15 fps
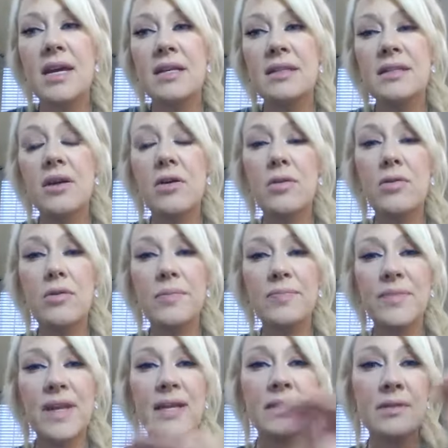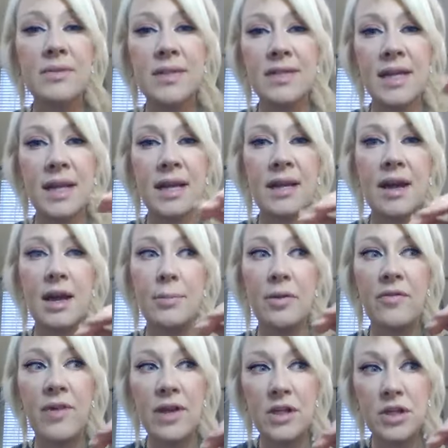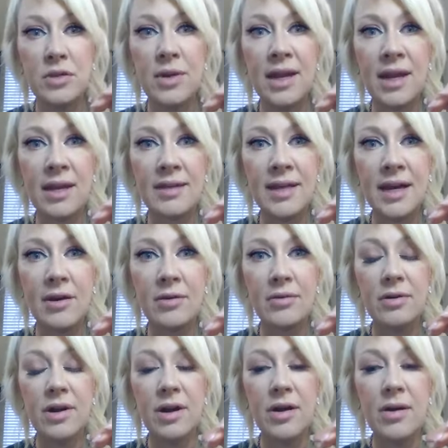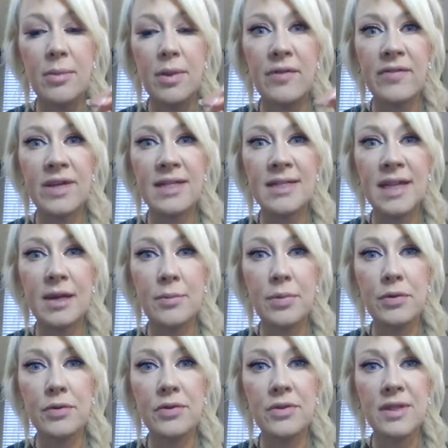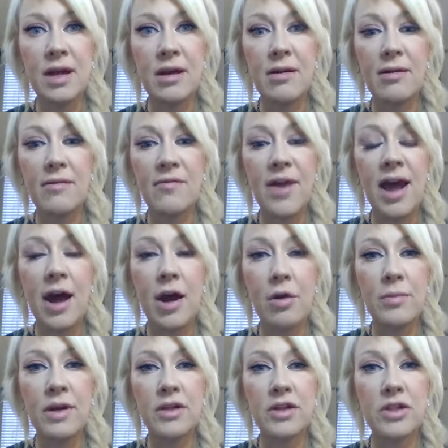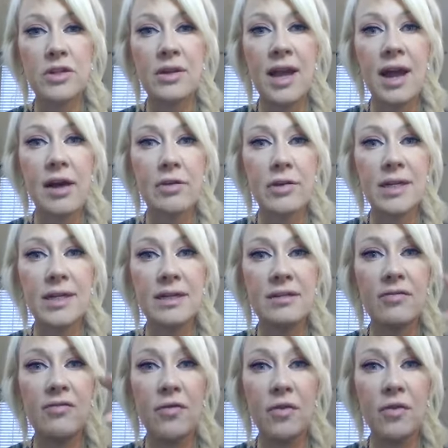So as I was saying, I provided you a handout of examples of how much calories